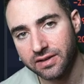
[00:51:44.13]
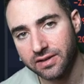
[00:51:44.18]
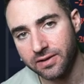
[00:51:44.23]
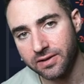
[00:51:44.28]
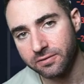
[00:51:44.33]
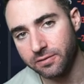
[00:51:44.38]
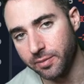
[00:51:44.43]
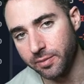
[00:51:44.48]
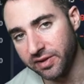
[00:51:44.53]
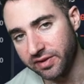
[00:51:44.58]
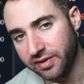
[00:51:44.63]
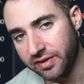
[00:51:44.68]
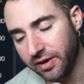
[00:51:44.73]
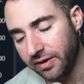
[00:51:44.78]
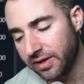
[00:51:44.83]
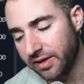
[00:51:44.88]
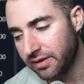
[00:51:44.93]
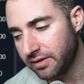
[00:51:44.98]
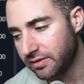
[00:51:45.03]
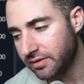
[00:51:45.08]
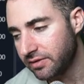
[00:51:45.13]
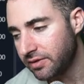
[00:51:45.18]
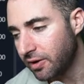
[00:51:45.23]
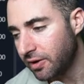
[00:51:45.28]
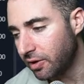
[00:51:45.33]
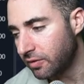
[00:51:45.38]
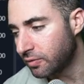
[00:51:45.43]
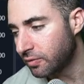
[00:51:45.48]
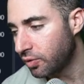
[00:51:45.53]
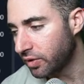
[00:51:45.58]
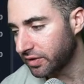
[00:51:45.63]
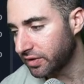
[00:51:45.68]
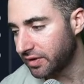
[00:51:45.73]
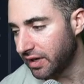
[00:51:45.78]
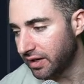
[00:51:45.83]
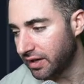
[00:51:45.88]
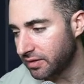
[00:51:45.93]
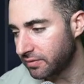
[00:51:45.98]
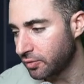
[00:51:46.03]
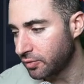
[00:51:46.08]
from this area? No, of course
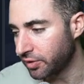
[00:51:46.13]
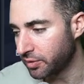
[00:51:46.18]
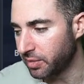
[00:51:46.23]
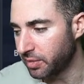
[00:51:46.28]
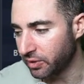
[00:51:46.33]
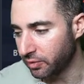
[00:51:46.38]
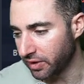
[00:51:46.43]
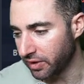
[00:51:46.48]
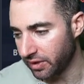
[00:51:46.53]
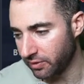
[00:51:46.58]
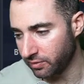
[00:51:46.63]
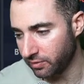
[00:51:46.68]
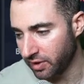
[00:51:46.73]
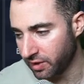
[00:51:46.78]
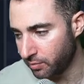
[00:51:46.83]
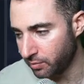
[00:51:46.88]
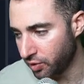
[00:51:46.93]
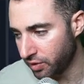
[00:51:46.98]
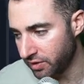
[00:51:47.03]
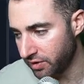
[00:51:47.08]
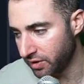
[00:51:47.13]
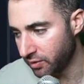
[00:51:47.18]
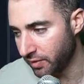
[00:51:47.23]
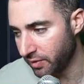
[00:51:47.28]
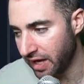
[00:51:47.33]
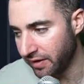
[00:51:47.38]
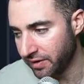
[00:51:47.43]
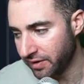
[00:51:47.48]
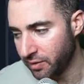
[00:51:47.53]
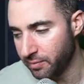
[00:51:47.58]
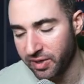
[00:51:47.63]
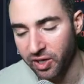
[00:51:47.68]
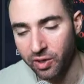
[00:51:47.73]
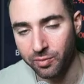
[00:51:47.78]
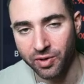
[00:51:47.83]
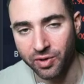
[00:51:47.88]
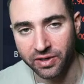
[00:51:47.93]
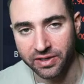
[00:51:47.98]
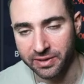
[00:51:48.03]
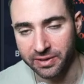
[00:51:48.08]
not. Of course, Bitcoin can put in a rally in a bear
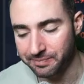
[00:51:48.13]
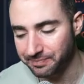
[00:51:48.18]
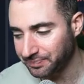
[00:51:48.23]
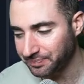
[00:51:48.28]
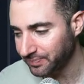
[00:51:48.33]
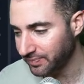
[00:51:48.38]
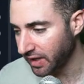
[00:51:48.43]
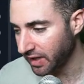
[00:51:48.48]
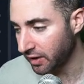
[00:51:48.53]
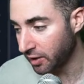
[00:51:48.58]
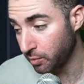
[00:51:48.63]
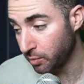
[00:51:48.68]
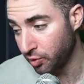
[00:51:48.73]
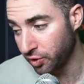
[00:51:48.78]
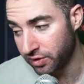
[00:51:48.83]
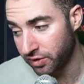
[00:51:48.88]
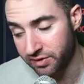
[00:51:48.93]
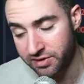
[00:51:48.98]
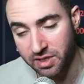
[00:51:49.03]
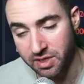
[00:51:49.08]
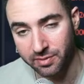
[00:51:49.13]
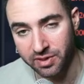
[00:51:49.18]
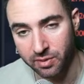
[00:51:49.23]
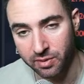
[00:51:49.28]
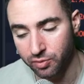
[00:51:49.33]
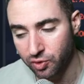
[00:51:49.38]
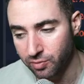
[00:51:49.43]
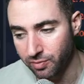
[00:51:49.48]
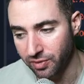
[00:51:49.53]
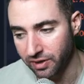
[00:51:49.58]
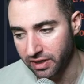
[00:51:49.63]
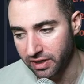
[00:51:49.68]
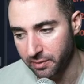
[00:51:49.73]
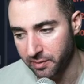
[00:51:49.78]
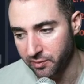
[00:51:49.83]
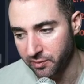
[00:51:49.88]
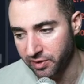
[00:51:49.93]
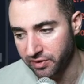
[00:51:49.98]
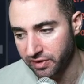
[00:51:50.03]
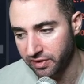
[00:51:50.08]
market. It can put in a dump in a bull market. I
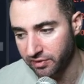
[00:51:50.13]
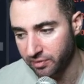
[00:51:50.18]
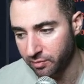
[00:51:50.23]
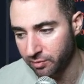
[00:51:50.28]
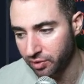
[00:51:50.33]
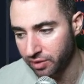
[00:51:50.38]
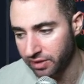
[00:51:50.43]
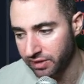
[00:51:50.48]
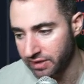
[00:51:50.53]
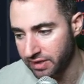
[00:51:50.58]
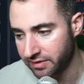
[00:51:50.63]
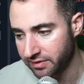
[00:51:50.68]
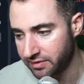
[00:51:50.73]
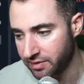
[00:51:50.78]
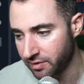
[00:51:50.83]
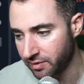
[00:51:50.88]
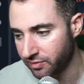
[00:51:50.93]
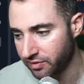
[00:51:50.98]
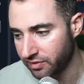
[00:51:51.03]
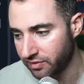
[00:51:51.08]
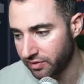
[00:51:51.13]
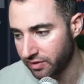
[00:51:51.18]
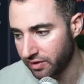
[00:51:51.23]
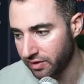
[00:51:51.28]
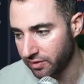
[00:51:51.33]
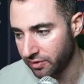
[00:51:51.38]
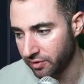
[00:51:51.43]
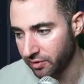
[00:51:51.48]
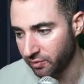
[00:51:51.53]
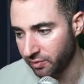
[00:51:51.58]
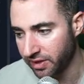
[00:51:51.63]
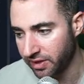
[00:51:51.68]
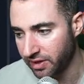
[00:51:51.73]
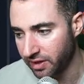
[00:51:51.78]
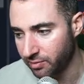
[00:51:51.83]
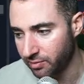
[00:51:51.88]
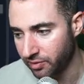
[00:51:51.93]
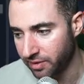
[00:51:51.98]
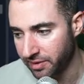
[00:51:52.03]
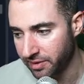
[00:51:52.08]
mean, we saw some pretty intense dumps on the way
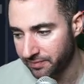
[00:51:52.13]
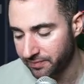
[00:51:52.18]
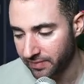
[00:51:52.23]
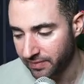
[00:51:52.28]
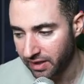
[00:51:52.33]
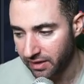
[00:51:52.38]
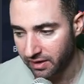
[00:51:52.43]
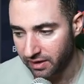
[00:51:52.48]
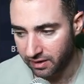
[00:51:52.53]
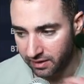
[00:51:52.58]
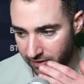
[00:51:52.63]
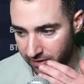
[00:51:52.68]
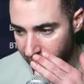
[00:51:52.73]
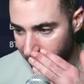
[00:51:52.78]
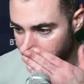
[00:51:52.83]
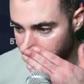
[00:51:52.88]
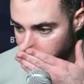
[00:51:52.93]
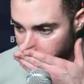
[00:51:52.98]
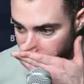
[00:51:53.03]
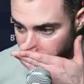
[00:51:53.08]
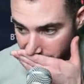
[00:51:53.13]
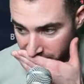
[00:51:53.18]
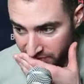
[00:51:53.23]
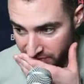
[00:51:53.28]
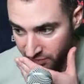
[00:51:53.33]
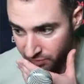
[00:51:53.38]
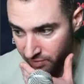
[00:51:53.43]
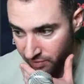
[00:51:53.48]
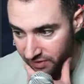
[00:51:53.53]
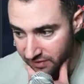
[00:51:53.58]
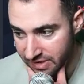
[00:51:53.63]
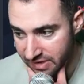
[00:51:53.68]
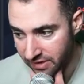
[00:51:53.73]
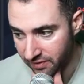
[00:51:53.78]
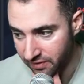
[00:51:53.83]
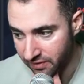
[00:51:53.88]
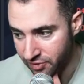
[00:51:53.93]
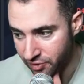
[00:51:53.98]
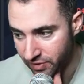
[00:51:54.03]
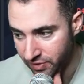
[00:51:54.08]
up, right? All these ones down
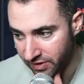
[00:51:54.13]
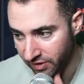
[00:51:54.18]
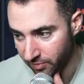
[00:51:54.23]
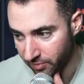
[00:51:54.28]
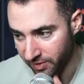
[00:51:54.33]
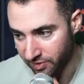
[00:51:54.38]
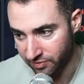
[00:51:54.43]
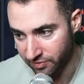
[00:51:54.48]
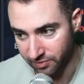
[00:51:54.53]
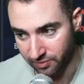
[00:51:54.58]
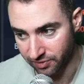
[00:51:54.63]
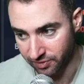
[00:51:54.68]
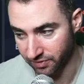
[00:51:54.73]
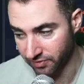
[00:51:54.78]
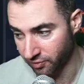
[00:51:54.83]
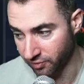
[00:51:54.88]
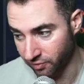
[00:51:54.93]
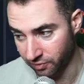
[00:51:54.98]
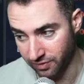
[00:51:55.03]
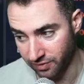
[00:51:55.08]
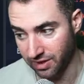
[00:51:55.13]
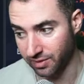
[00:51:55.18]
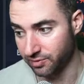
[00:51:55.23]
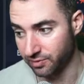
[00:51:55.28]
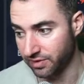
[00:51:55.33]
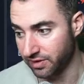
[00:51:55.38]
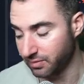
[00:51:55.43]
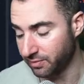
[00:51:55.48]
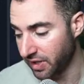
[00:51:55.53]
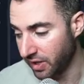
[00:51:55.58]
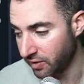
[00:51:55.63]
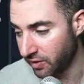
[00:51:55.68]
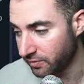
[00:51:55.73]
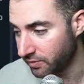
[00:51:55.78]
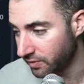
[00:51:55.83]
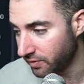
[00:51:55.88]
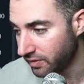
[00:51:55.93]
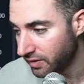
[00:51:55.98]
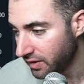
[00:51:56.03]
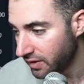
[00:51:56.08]
to the 200 exponential were incredibly
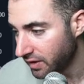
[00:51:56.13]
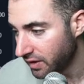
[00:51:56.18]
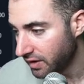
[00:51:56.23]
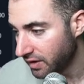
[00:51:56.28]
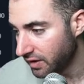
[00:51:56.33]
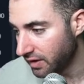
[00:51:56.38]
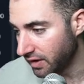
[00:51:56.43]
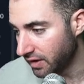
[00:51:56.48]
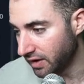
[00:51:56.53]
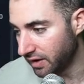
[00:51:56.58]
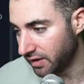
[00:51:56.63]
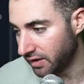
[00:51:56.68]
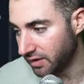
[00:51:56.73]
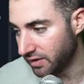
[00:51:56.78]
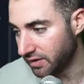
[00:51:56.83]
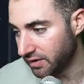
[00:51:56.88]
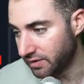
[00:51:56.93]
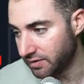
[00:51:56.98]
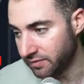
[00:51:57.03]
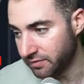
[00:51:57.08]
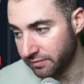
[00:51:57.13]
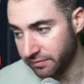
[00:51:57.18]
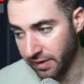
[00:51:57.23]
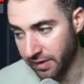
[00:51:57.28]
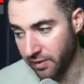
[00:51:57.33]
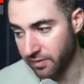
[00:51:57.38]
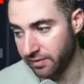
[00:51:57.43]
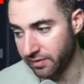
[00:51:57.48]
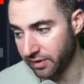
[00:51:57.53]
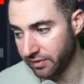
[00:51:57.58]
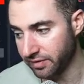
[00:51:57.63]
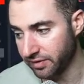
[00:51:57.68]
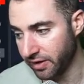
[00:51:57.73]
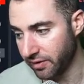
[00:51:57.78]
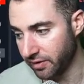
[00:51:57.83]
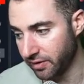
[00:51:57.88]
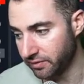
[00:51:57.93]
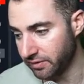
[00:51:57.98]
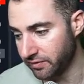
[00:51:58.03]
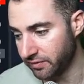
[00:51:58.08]
powerful. Very, very
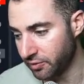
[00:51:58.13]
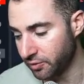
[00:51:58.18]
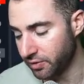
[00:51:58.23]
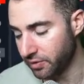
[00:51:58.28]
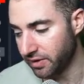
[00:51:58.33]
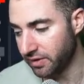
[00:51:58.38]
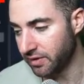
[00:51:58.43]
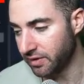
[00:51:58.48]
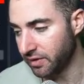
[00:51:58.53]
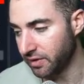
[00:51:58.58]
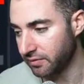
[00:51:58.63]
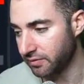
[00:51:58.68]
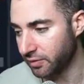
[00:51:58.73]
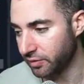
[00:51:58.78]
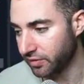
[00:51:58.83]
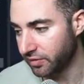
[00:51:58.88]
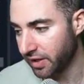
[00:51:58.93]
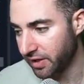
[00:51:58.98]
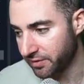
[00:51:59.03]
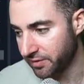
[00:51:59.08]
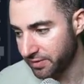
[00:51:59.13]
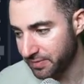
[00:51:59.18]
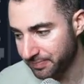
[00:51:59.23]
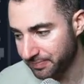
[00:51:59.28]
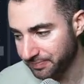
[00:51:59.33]
scary to live through it firsthand.